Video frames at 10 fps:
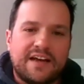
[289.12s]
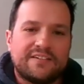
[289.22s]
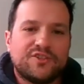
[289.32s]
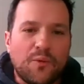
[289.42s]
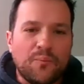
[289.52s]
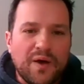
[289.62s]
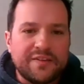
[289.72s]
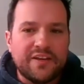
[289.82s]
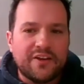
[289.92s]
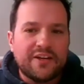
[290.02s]
And John
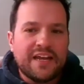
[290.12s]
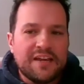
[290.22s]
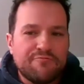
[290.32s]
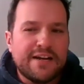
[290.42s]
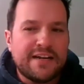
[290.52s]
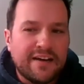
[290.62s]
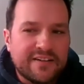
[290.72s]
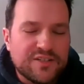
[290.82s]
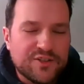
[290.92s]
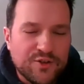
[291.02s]
Bunyan, he really
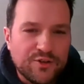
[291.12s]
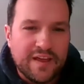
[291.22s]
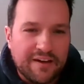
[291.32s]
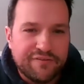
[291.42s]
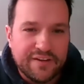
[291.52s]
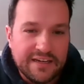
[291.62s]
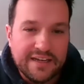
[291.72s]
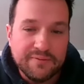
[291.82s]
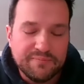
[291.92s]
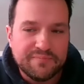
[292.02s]
understood that
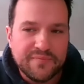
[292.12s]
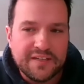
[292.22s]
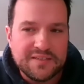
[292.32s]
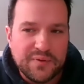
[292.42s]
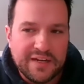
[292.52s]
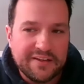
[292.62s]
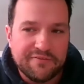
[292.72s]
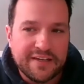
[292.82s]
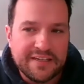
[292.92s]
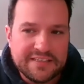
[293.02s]
feeling as a
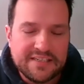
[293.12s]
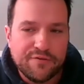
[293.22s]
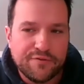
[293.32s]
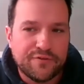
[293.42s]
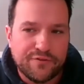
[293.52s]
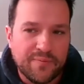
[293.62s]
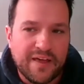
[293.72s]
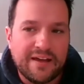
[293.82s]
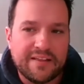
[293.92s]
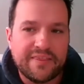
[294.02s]
believer. He suffered from
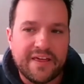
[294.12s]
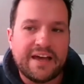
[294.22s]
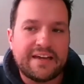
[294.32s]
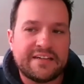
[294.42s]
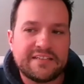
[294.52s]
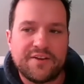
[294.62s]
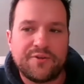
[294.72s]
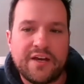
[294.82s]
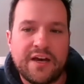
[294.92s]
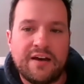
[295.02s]
that in his
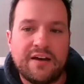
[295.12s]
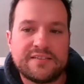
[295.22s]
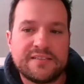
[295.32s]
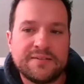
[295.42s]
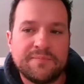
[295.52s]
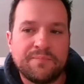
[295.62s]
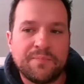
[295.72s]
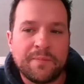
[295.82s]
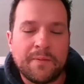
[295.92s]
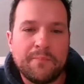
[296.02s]
own heart,
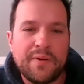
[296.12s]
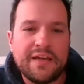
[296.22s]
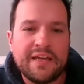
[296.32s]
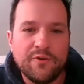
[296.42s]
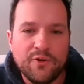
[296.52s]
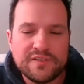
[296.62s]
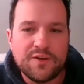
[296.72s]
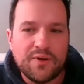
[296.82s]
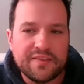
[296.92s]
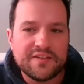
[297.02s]
but he
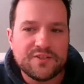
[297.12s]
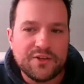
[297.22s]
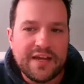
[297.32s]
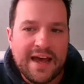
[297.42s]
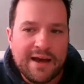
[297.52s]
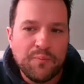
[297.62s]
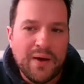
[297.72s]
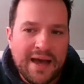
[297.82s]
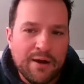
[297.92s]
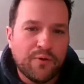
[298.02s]
also understood how
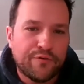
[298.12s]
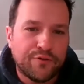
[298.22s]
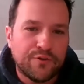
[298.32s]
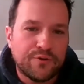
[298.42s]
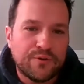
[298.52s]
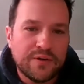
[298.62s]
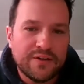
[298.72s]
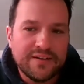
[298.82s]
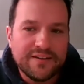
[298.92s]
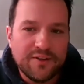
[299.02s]
powerful
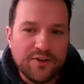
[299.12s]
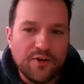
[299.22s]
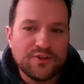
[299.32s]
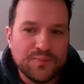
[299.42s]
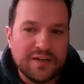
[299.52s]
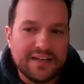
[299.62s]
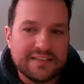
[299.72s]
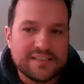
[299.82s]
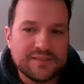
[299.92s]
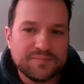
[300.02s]
the gospel
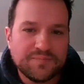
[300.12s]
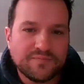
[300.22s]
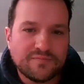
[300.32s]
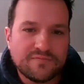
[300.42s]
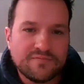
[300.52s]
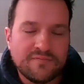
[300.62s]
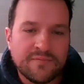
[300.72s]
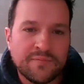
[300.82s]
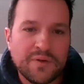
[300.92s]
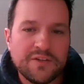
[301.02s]
is,
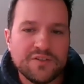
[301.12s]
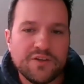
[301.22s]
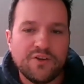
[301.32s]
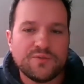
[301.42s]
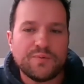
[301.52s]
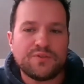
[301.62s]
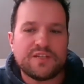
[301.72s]
because the gospel